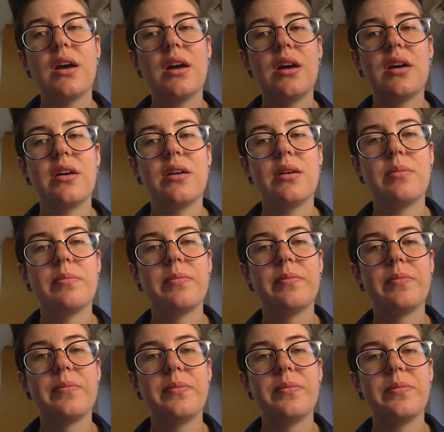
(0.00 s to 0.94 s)

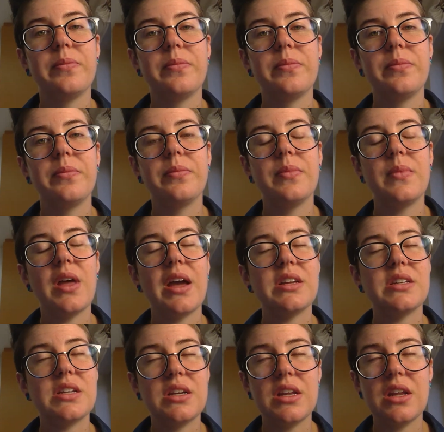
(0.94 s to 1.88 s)
Um,
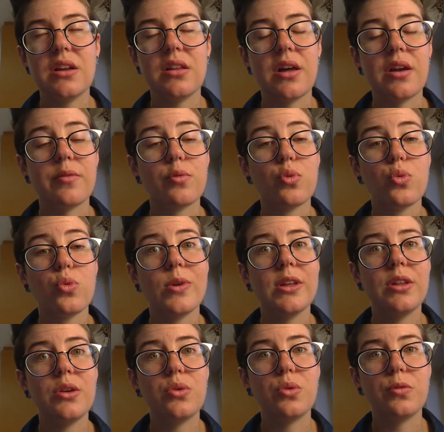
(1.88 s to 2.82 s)
I did get a lot of
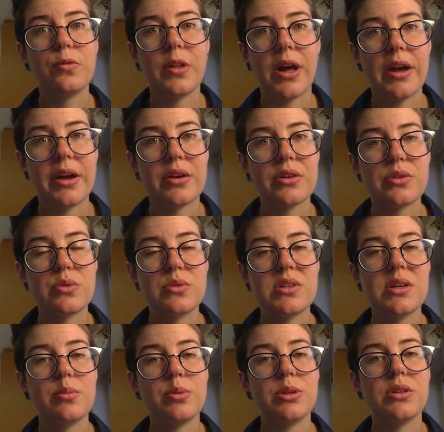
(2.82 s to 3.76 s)
really cool flyers,
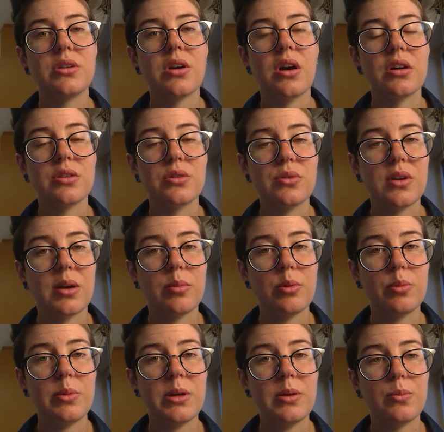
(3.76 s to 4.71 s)
was able to talk to a
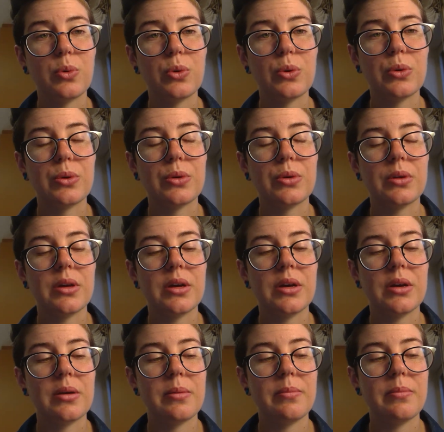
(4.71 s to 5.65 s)
couple people,
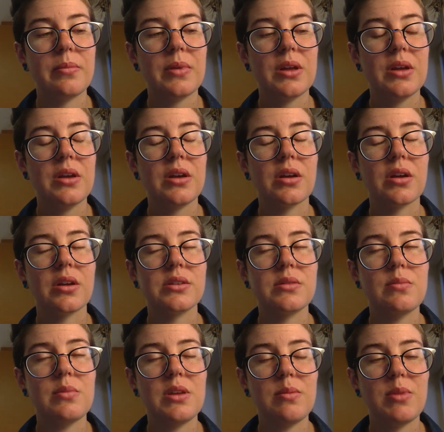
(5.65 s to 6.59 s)
um, got
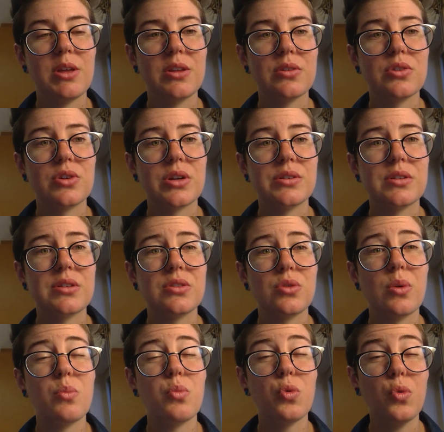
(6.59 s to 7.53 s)
some email addresses,
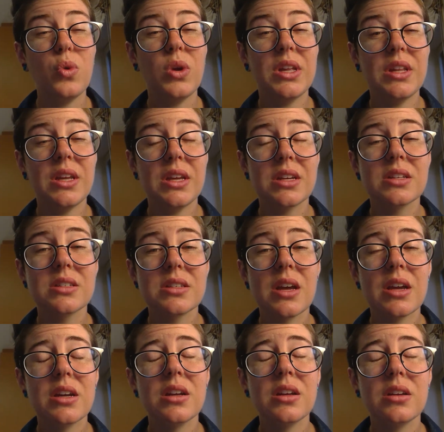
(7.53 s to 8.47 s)
so I'm really
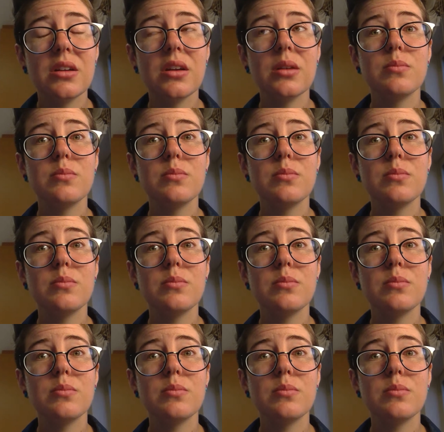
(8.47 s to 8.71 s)
excited.